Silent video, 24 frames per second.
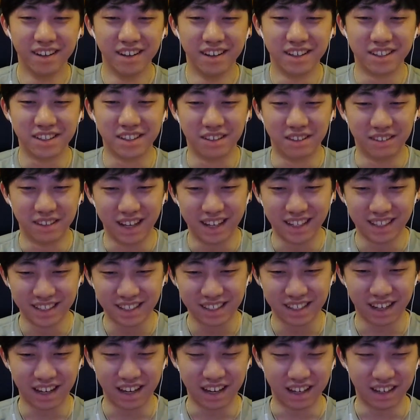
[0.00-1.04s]
So
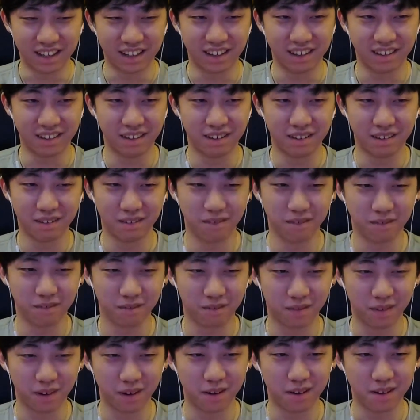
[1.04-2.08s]
that's like
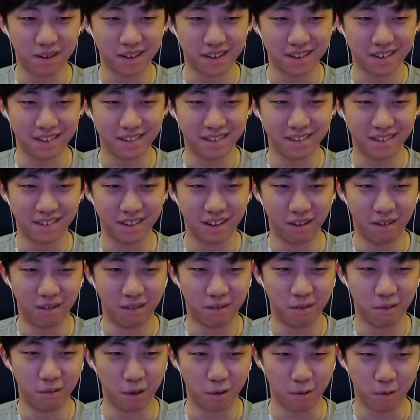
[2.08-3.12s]
very
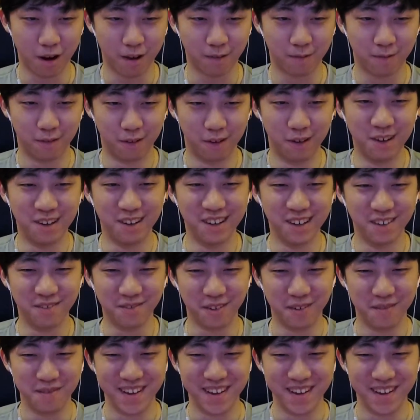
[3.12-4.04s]
regretful for